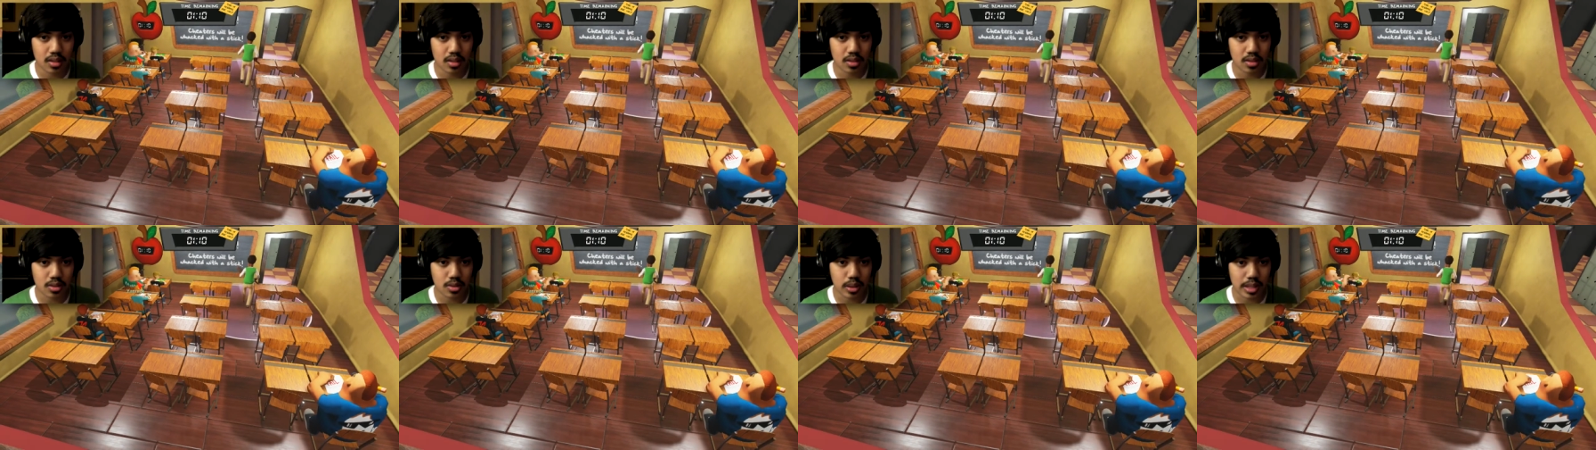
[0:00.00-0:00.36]

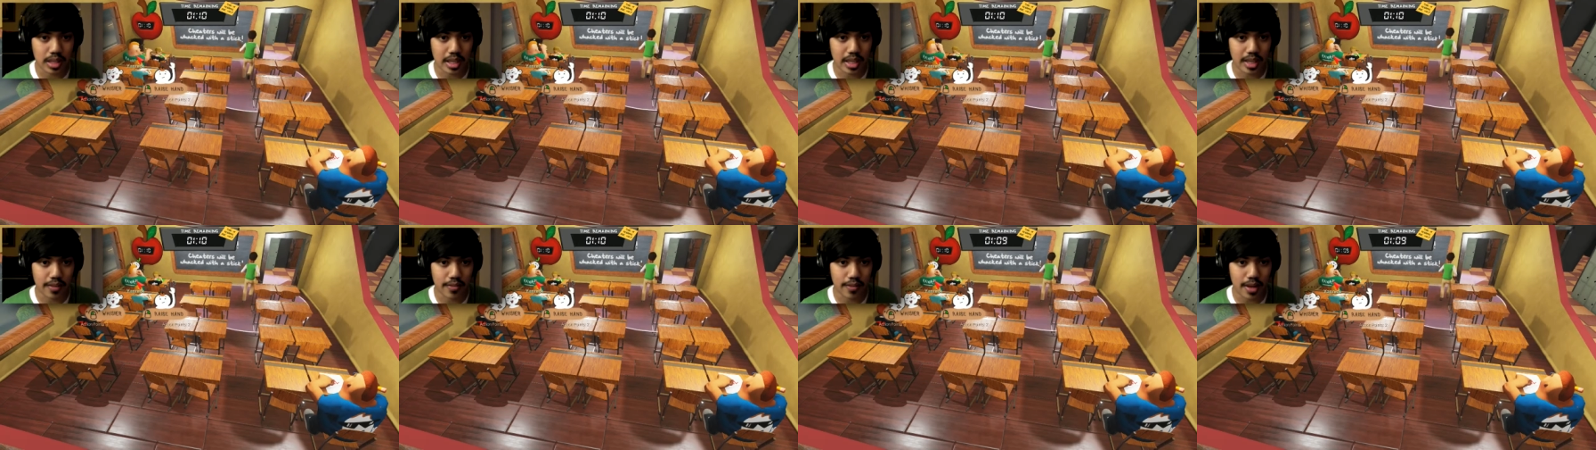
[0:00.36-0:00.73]
So I
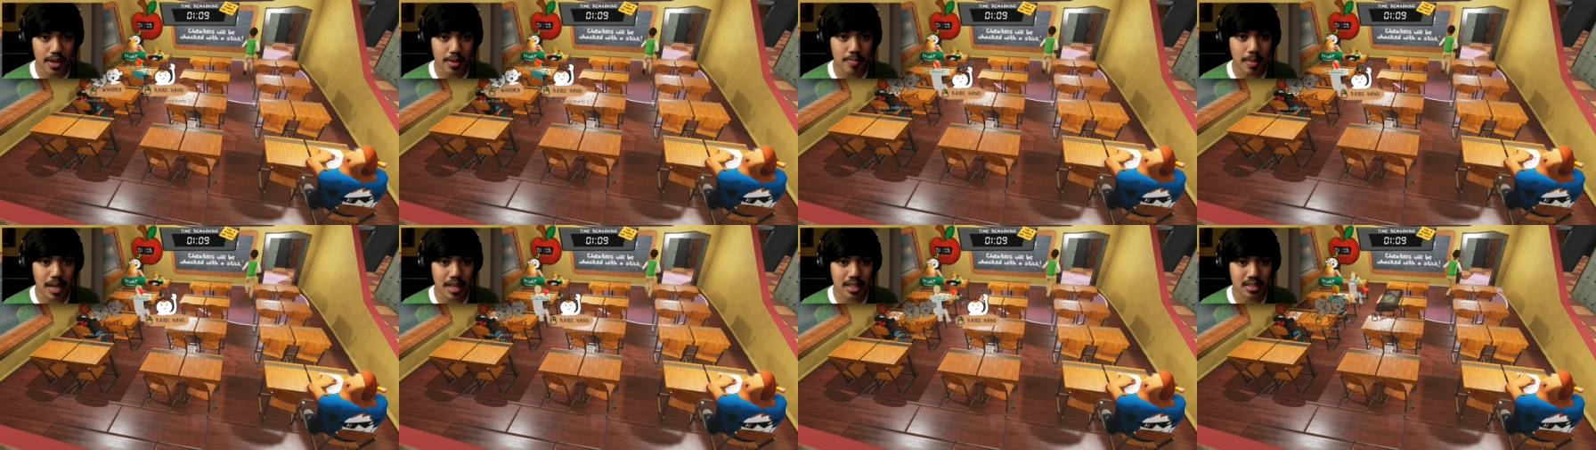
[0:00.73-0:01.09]
can give
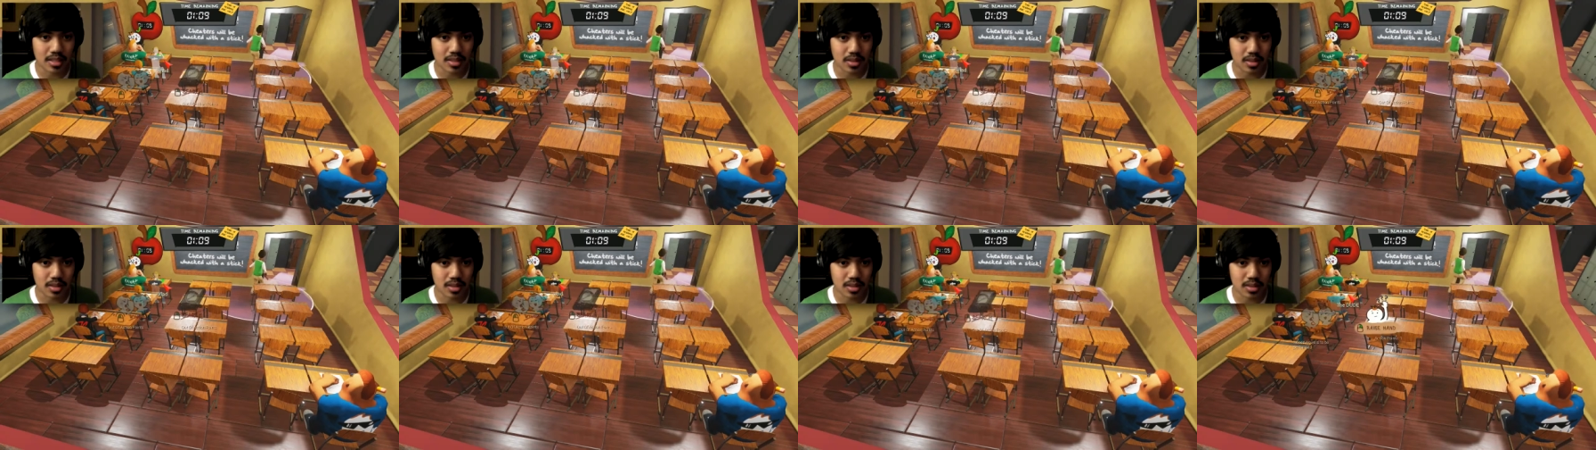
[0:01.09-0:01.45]
him
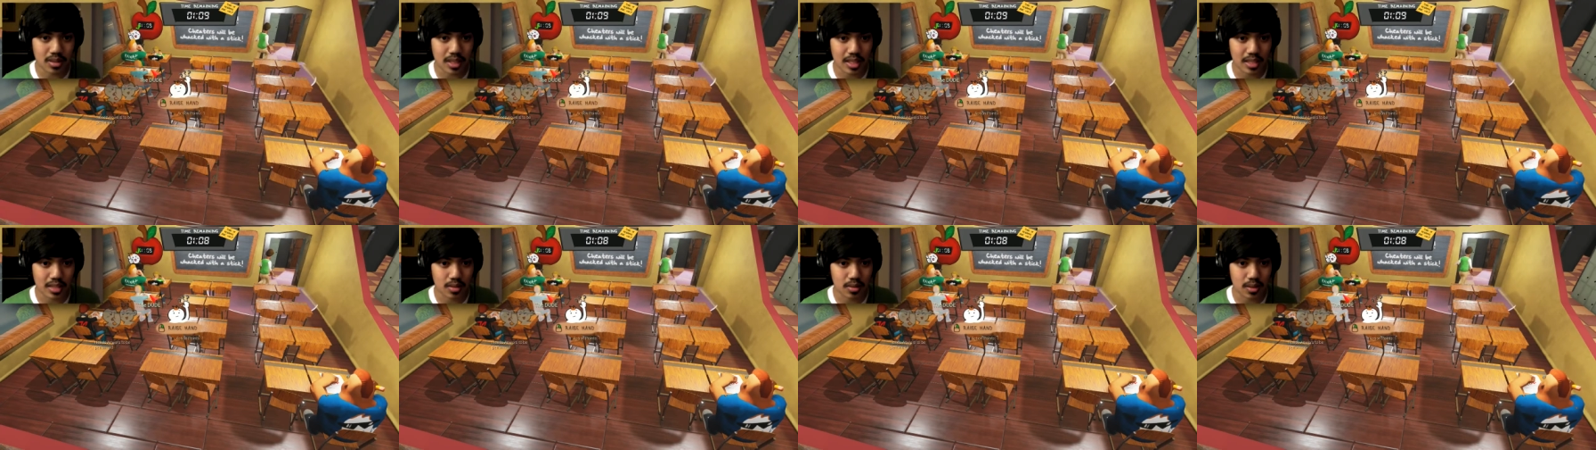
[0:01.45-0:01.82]
answers.
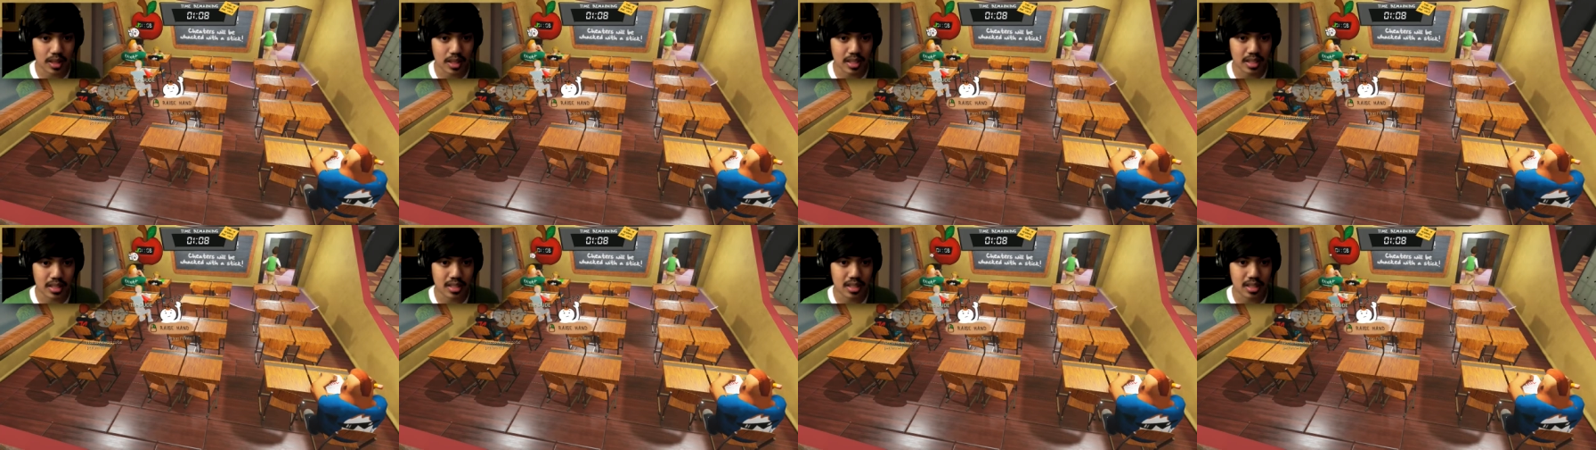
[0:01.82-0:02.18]
That's
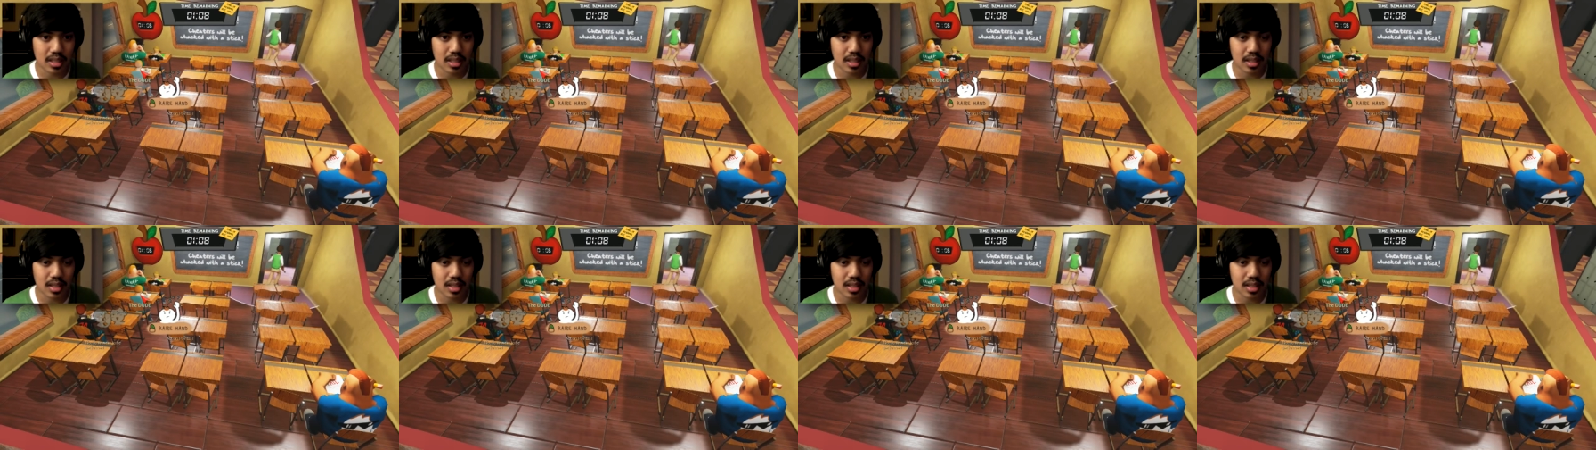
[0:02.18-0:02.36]
great.